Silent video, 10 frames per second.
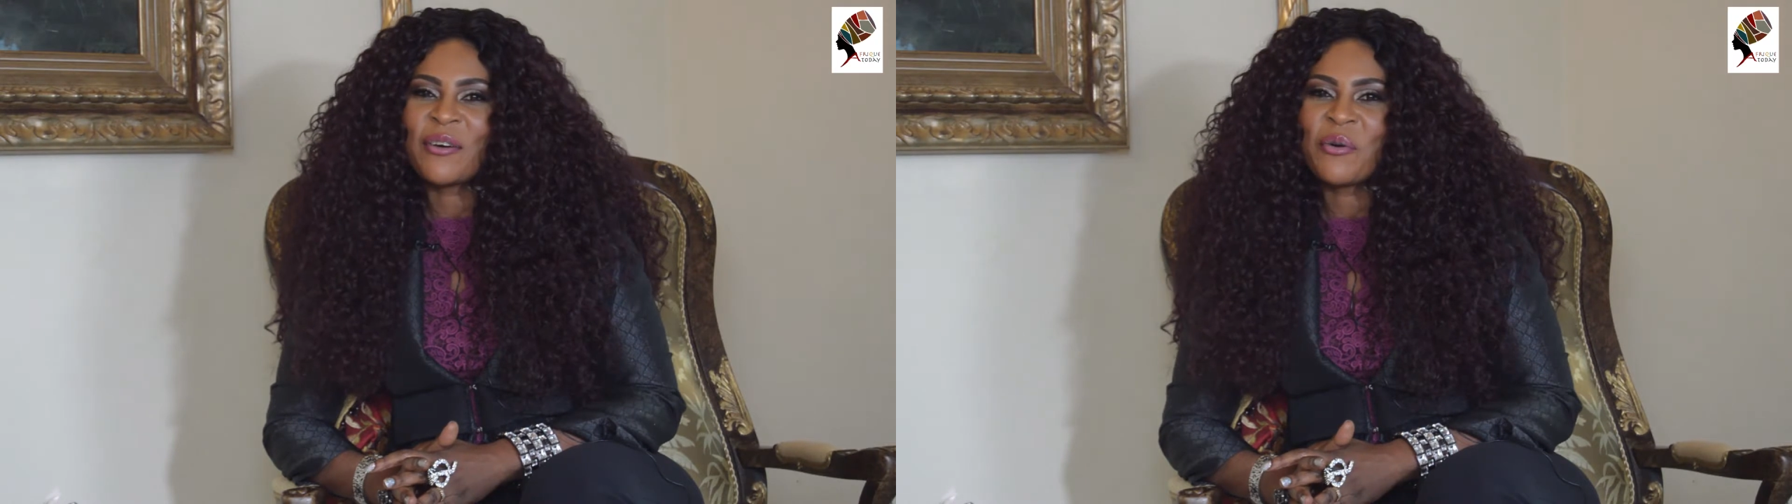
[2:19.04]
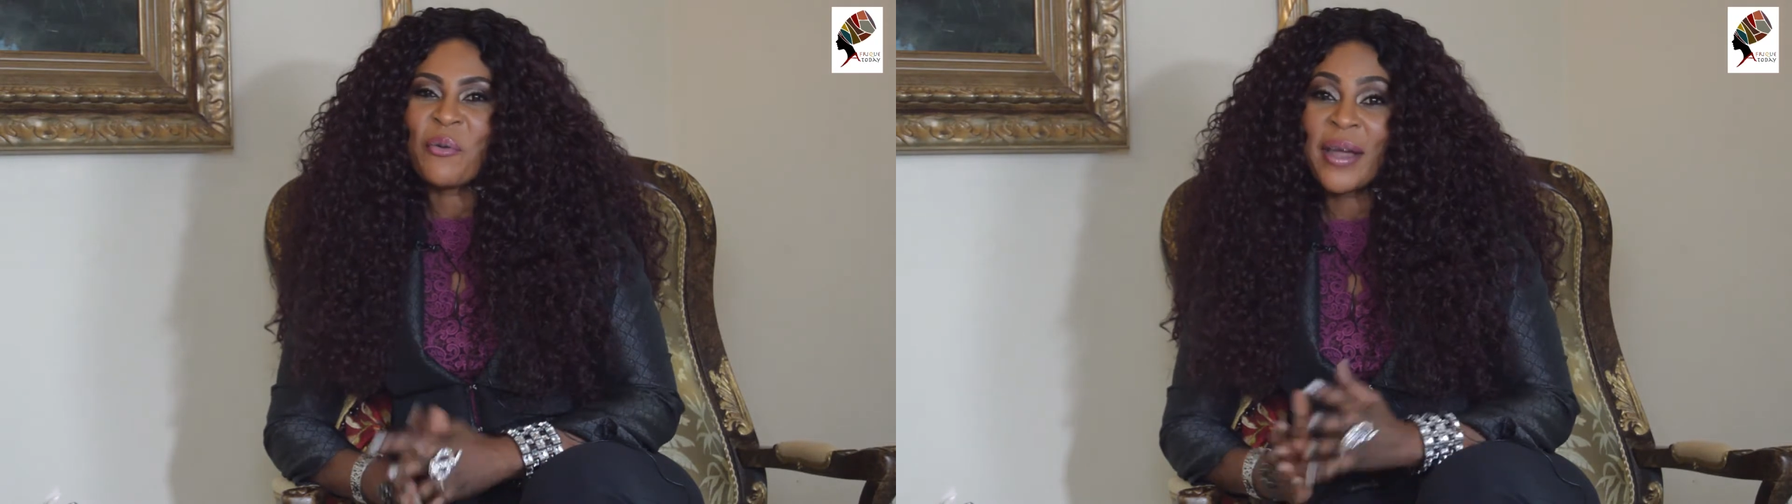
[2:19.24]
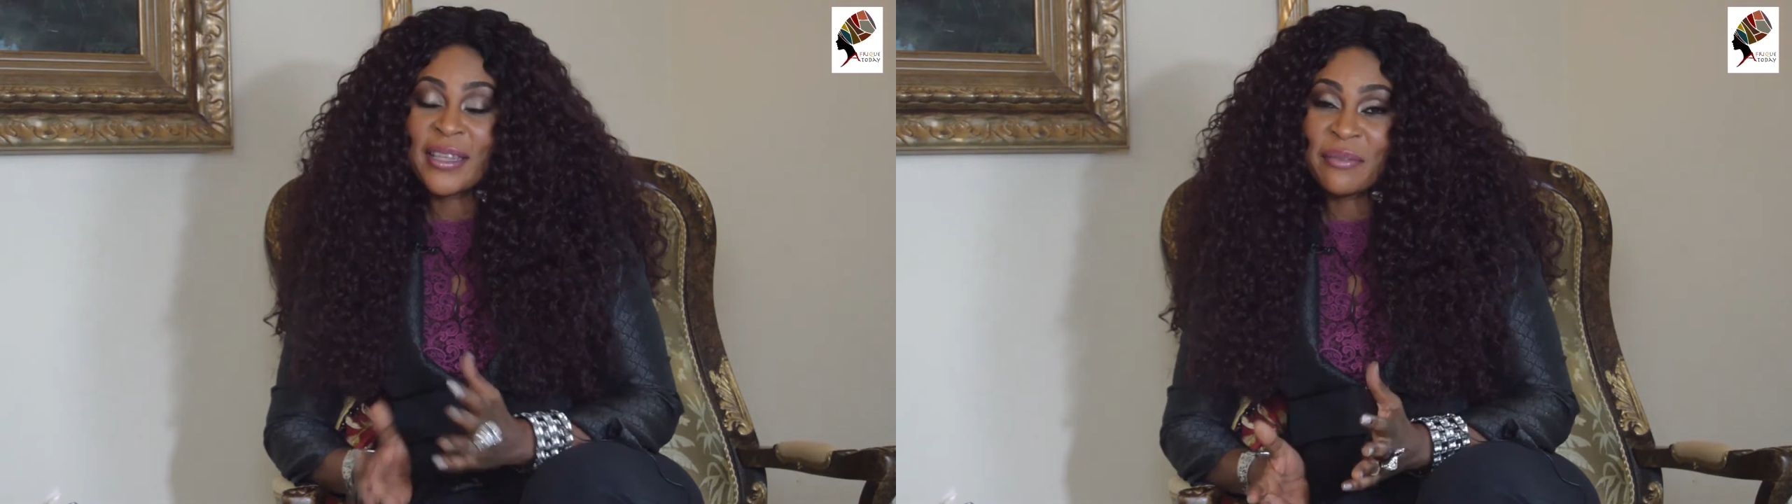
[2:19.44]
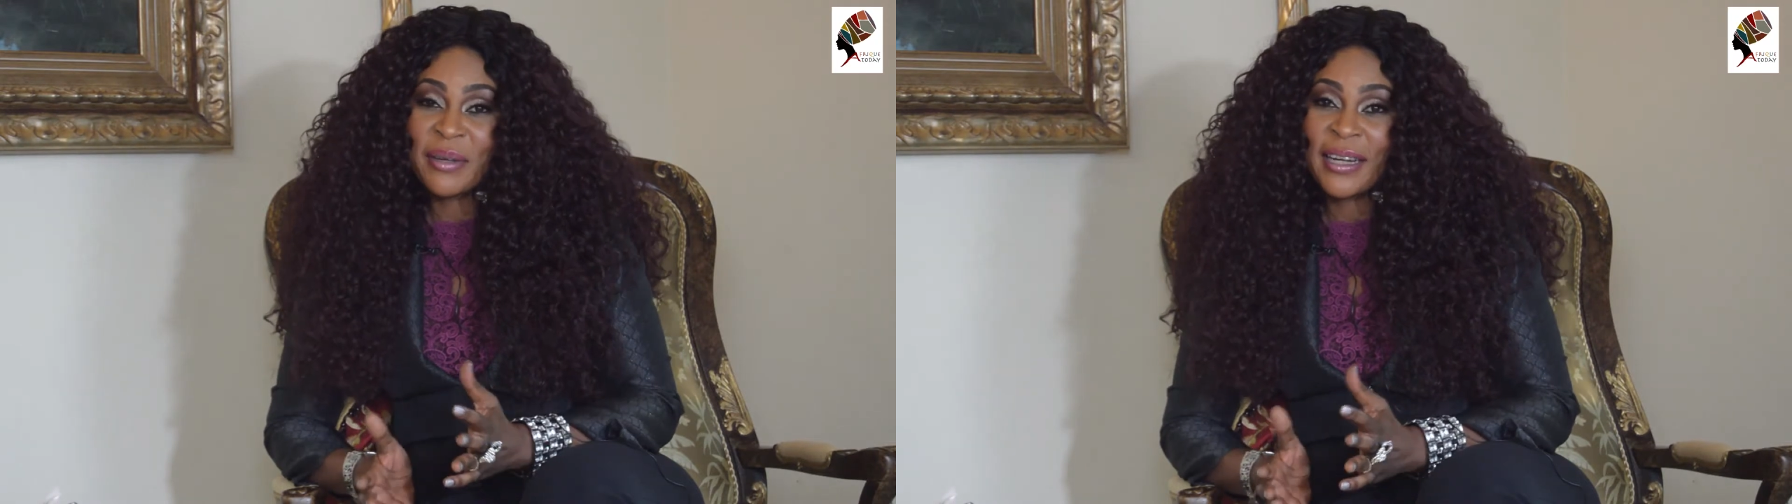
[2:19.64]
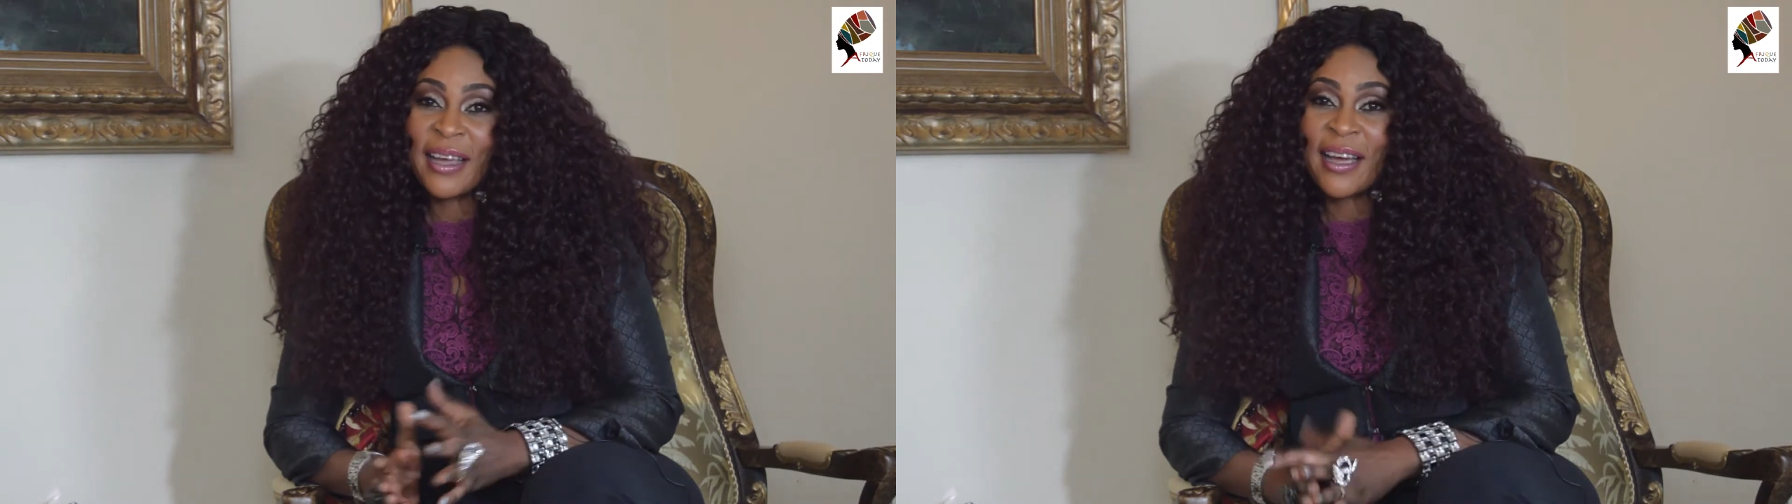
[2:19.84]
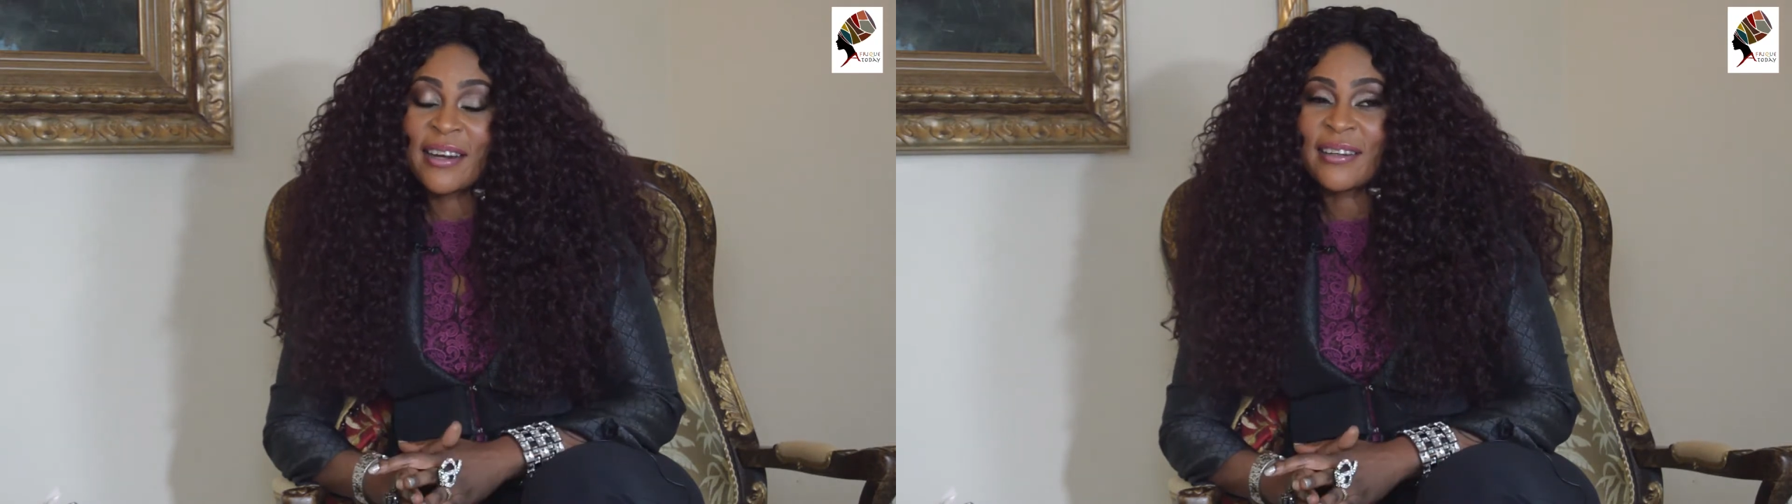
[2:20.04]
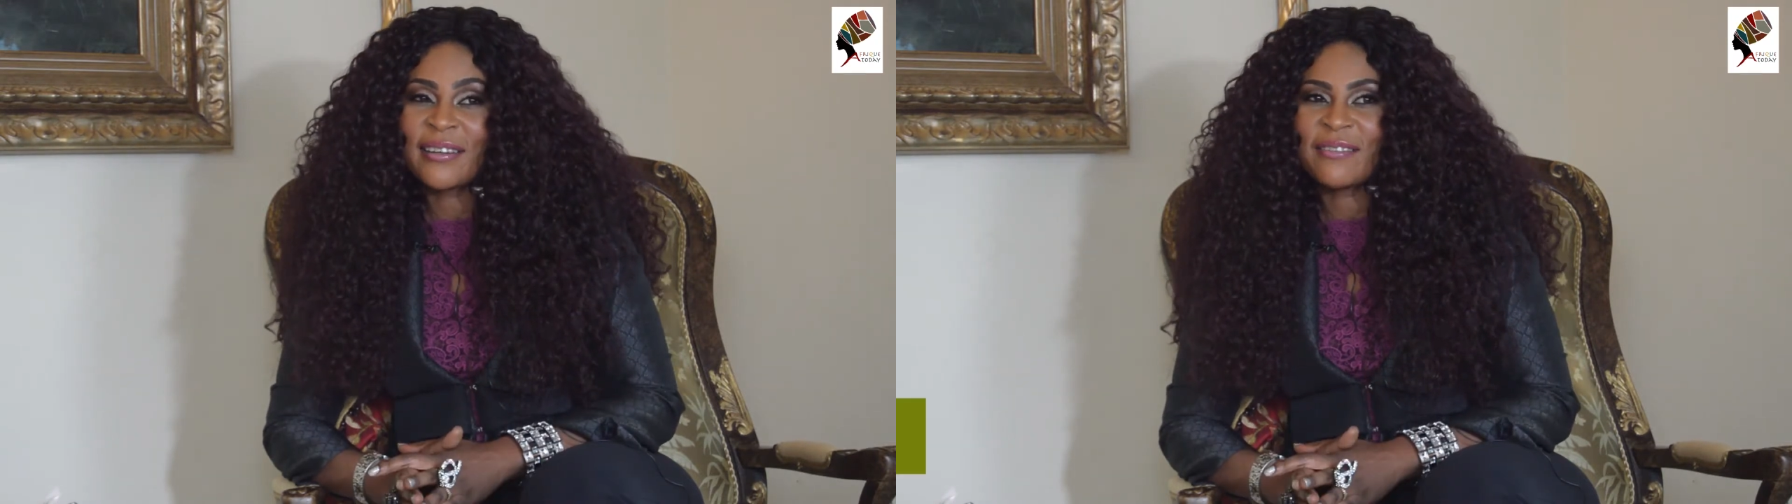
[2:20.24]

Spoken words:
wears many hats.